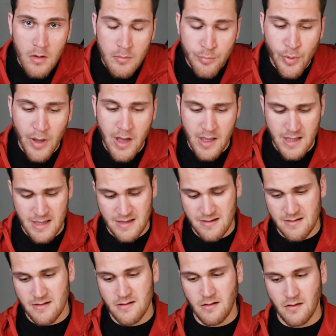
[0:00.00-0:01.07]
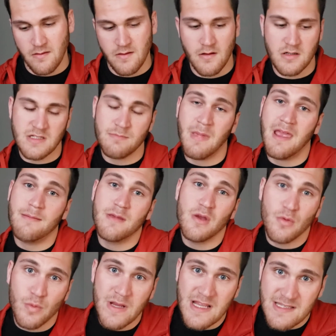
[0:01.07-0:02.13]
but there's maybe a
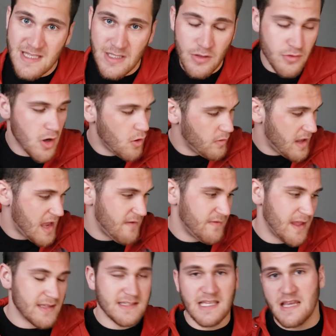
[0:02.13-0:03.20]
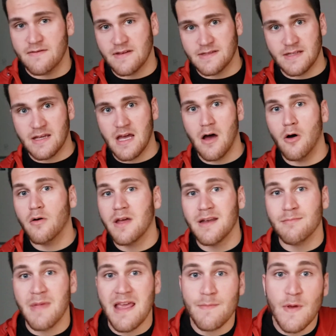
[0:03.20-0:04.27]
reason you don't have that savings account,
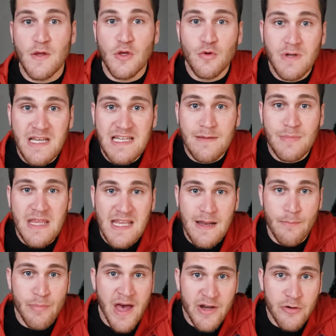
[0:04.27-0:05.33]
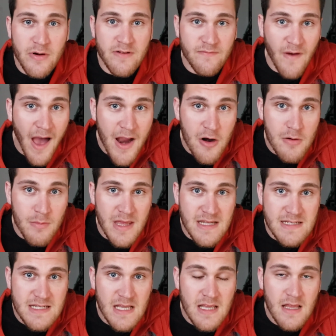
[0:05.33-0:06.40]
and maybe you need to be in a better
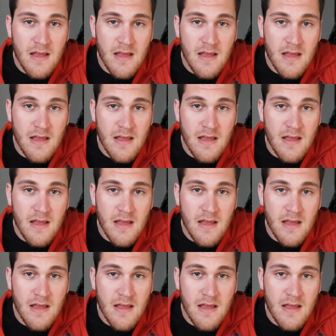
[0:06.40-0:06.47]
environment